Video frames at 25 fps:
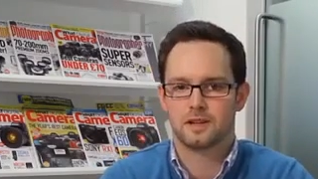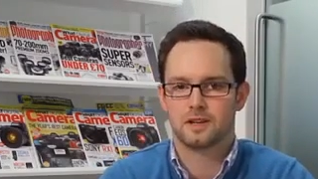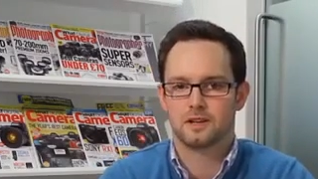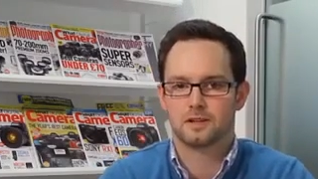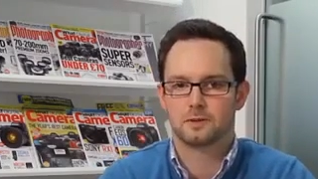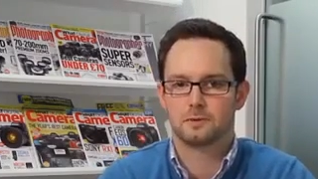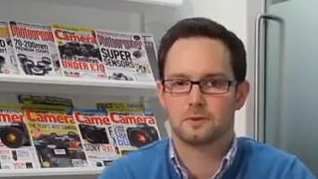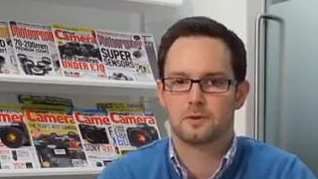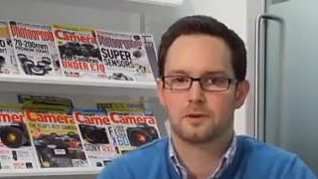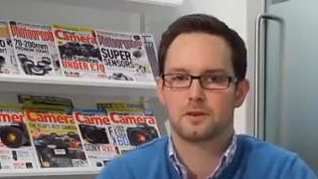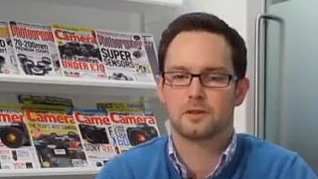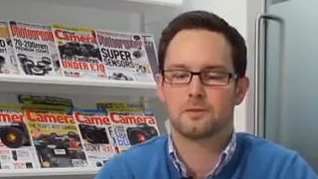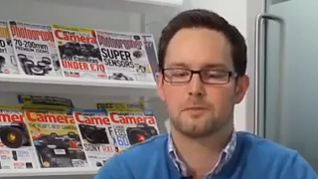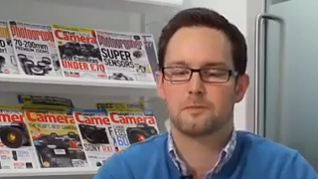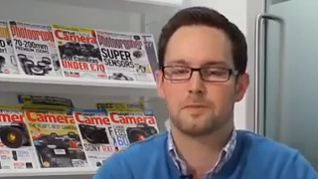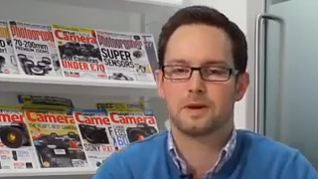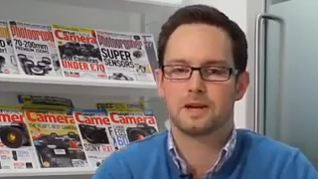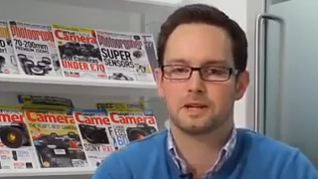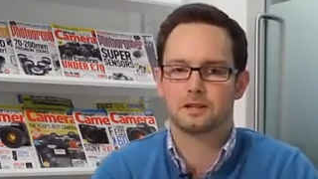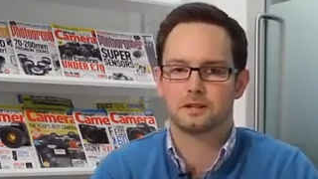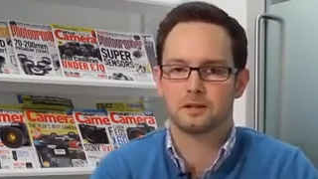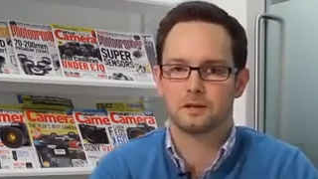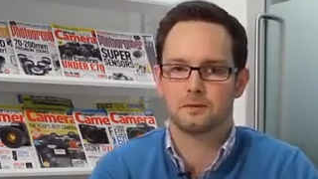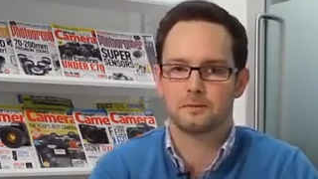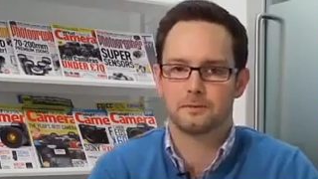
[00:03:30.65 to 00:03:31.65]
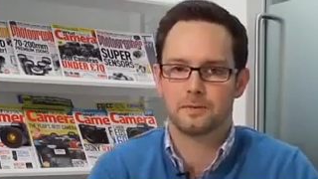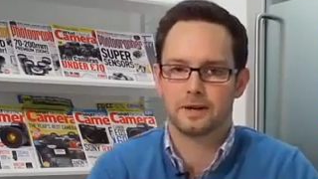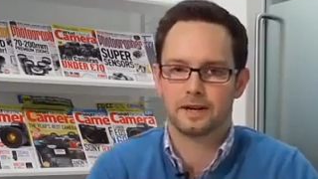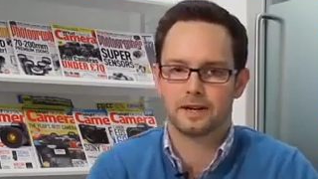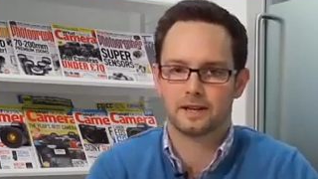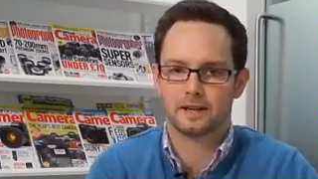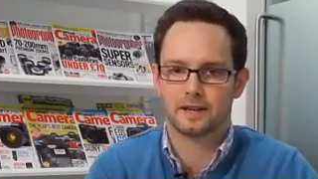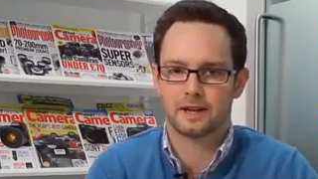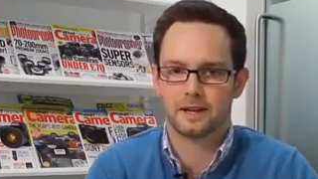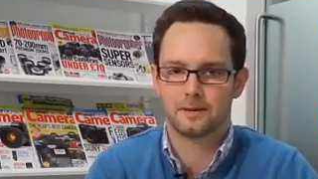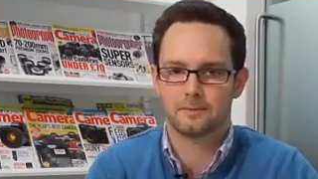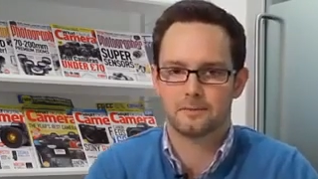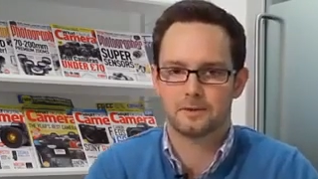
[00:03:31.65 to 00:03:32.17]
It's one of the best
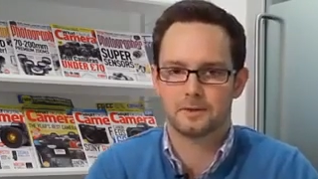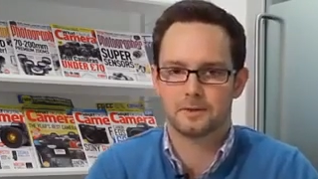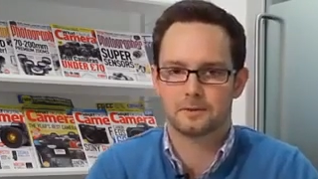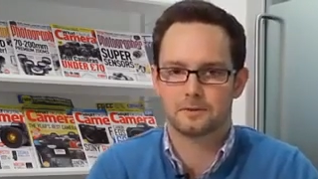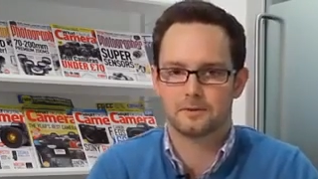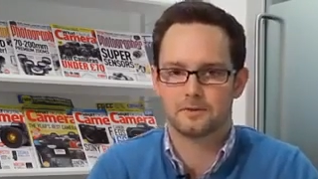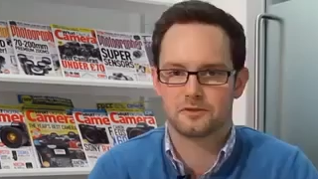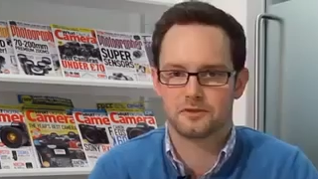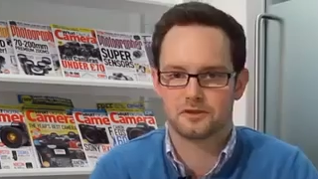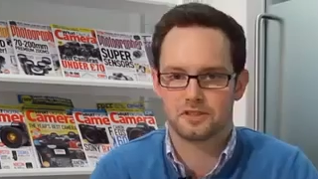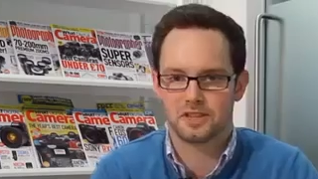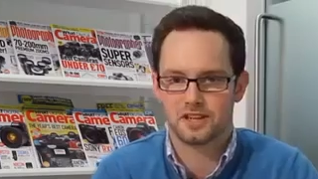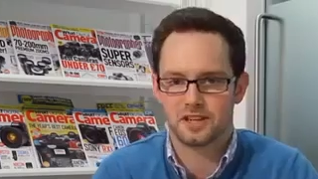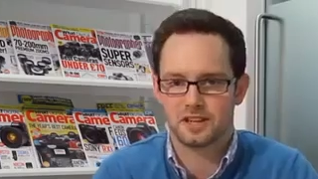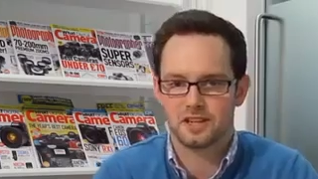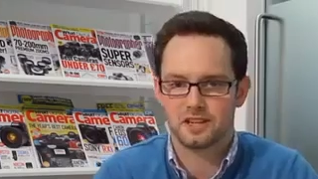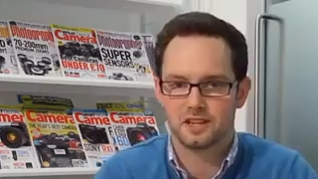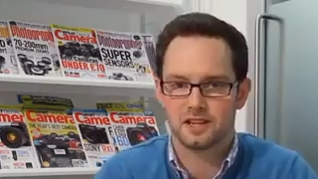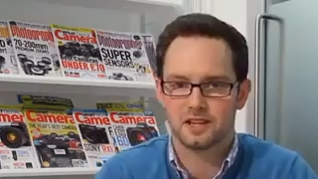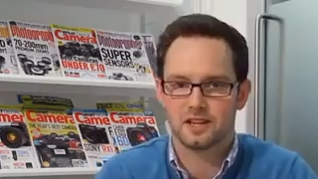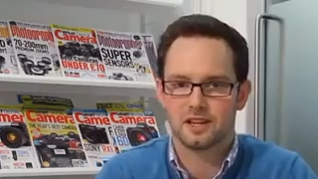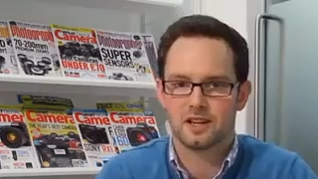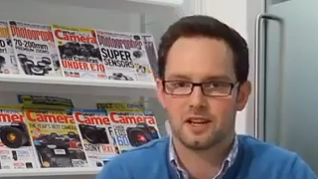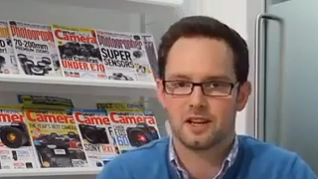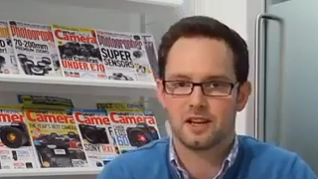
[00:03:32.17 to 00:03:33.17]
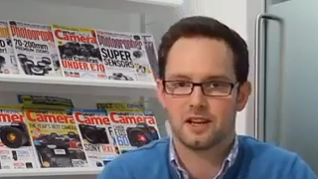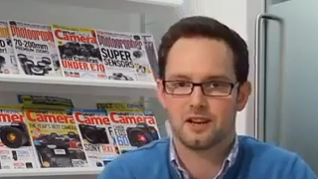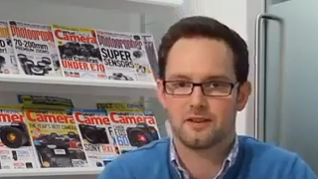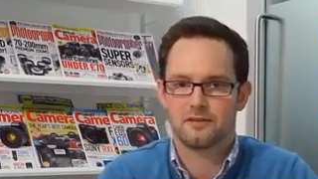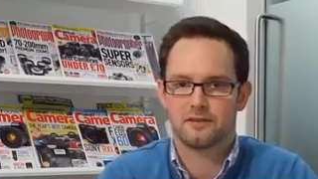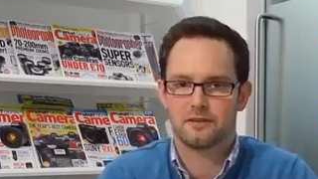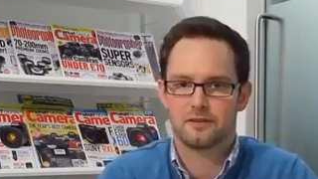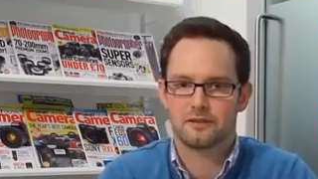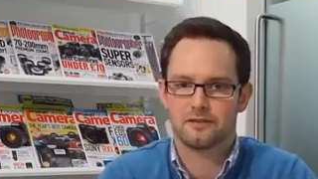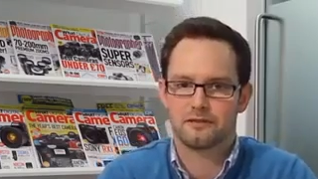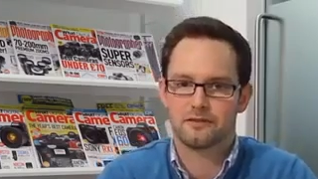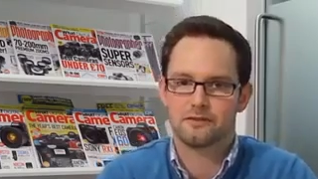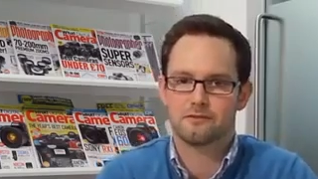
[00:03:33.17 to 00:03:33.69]
compact cameras we've seen, and
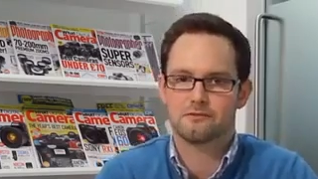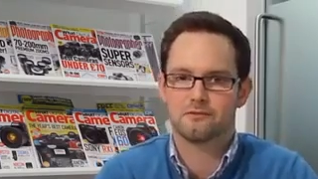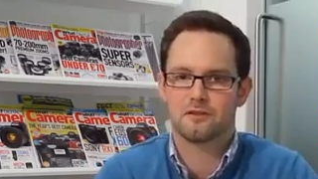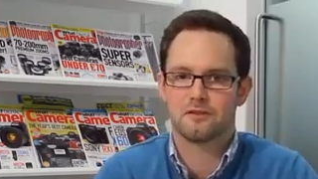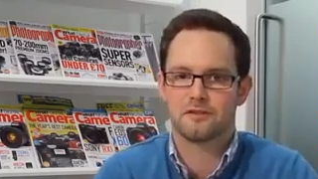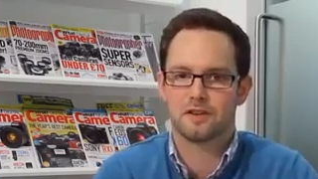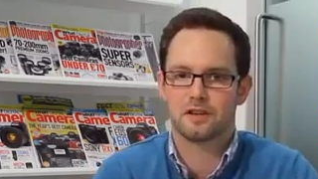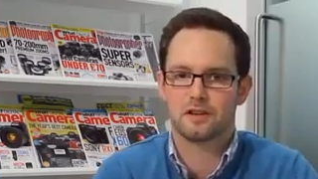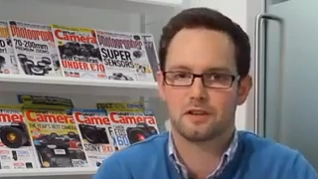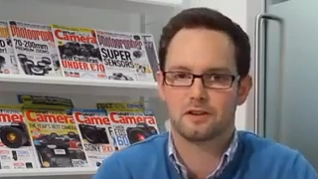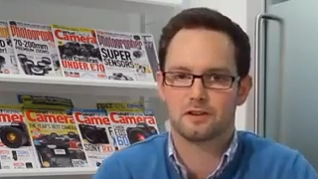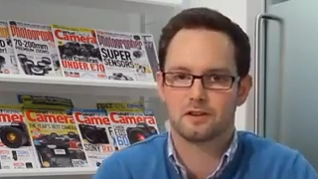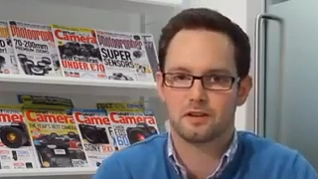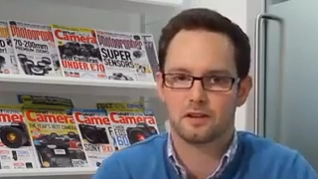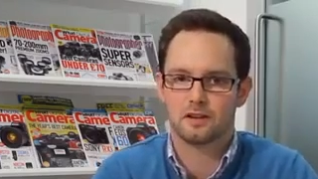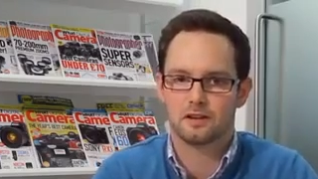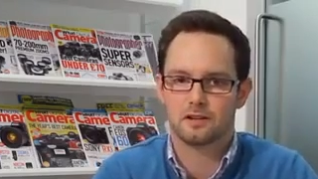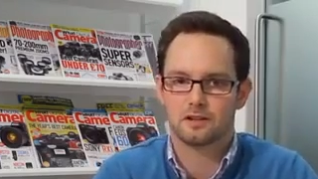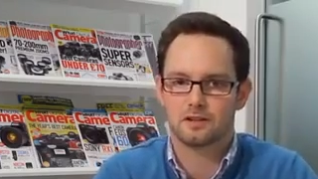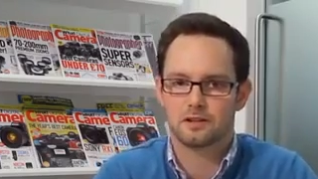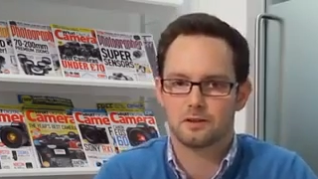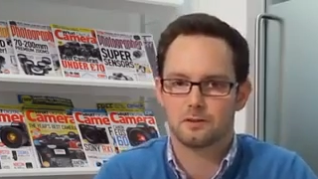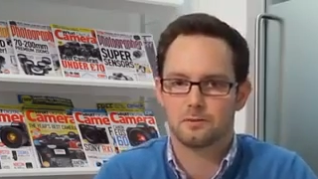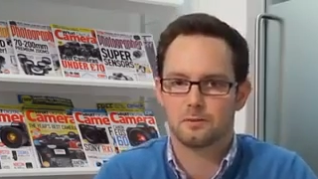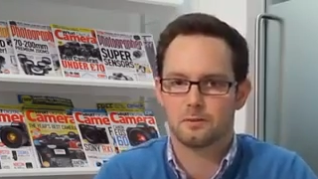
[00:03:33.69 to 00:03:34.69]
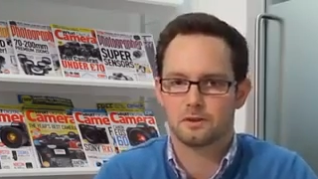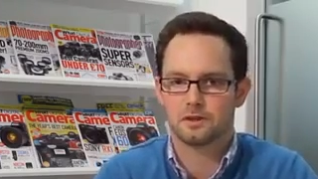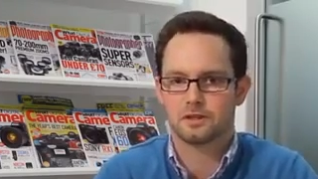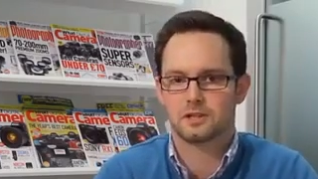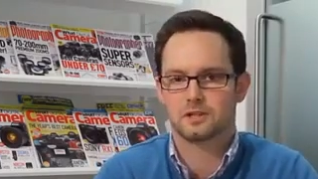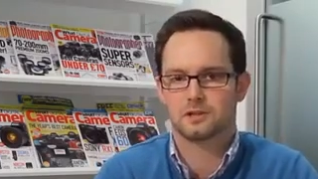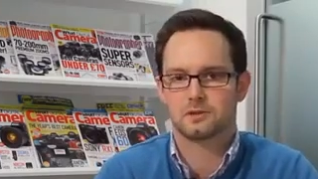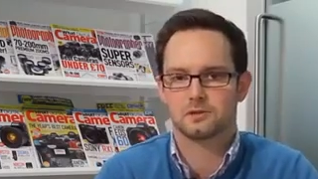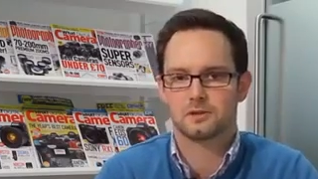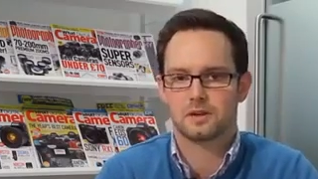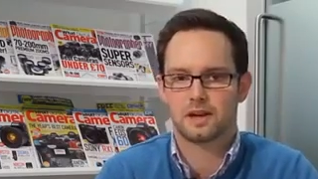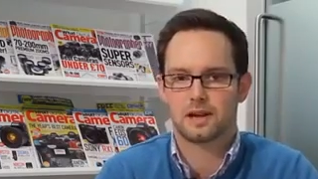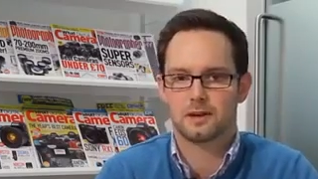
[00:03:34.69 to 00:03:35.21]
for the full review, go to
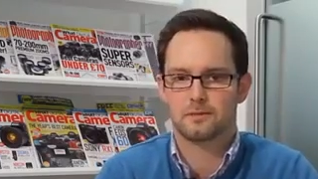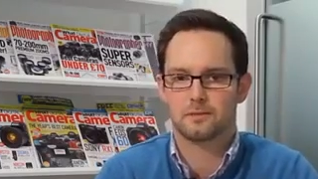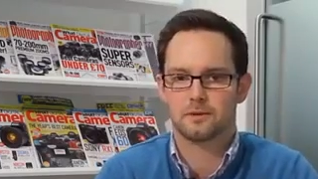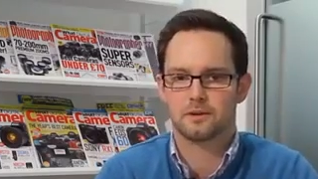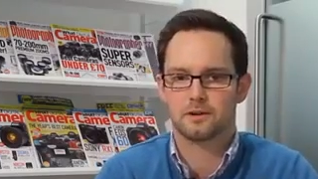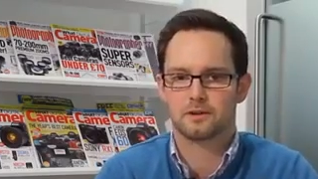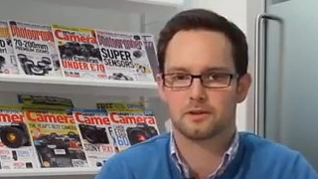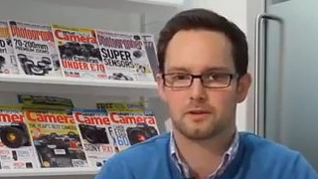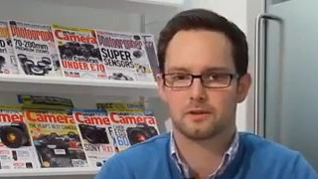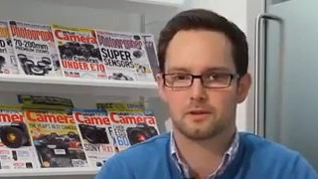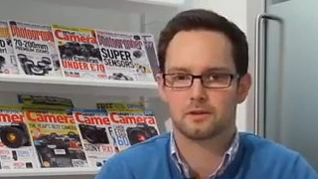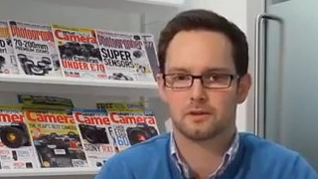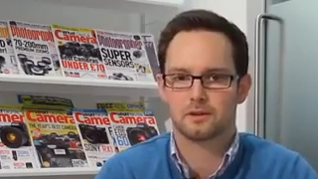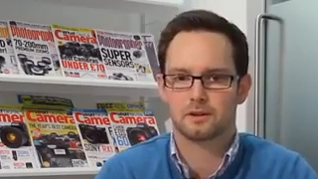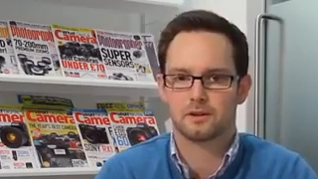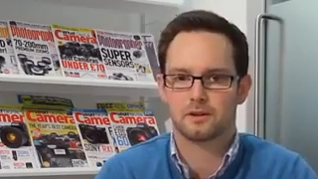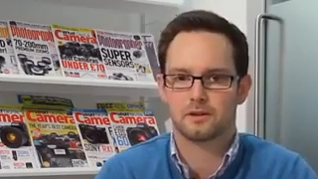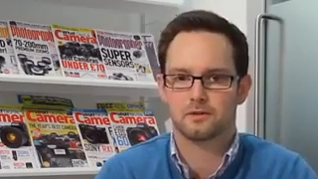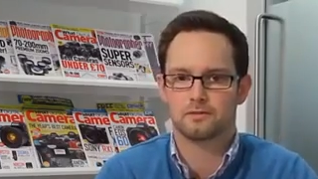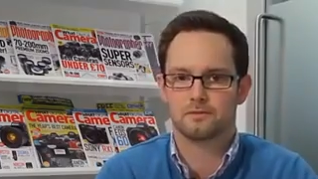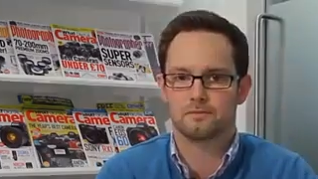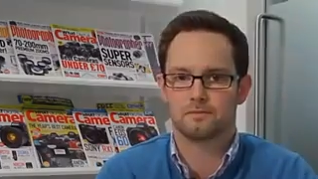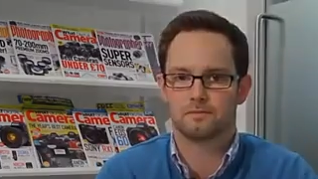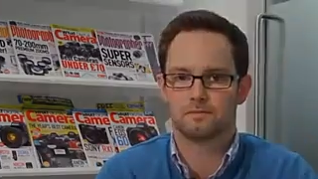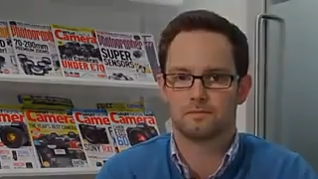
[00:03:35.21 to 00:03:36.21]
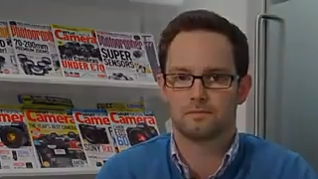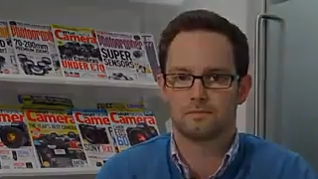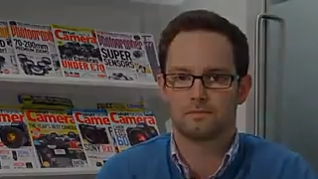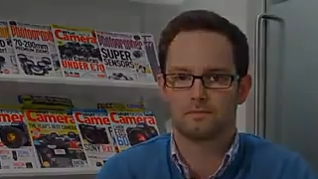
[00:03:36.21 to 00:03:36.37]
whatdigitalcamera.com.